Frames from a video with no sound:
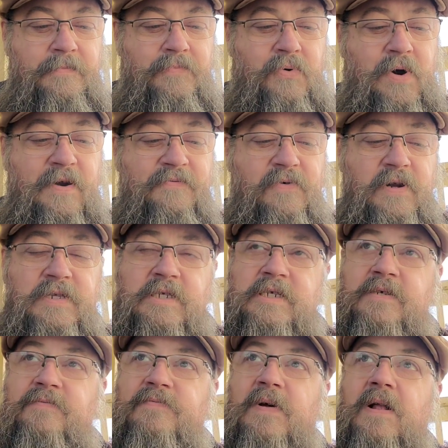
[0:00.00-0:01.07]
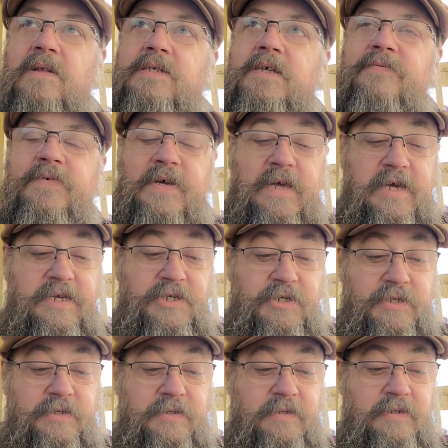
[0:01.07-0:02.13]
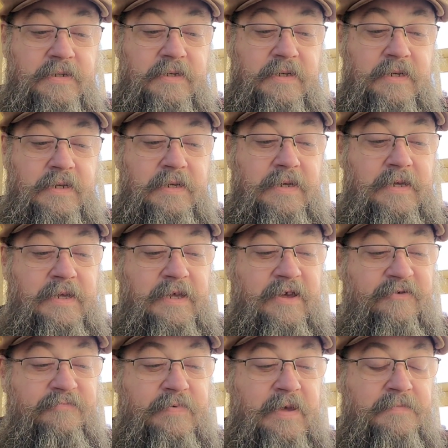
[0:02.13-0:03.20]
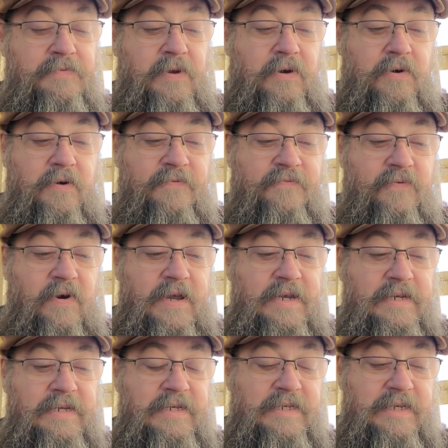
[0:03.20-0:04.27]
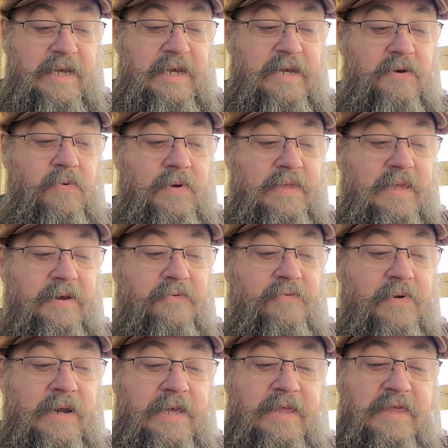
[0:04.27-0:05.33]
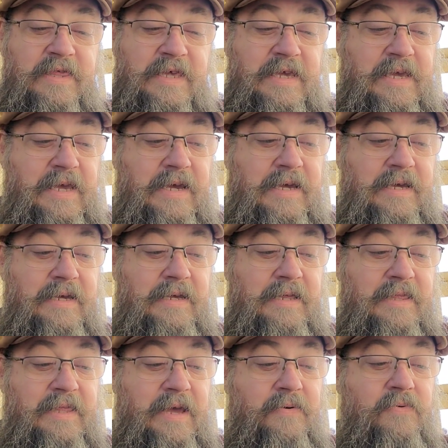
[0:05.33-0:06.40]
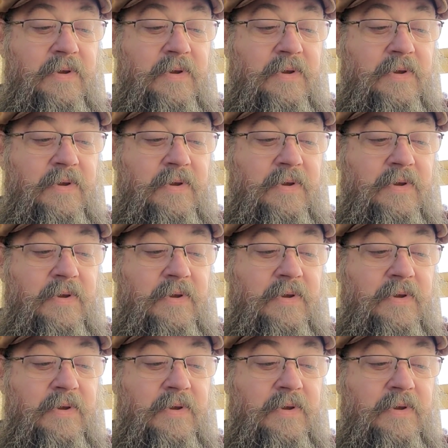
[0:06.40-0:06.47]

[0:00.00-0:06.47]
Preference falsification. If people are afraid to say what they really think, they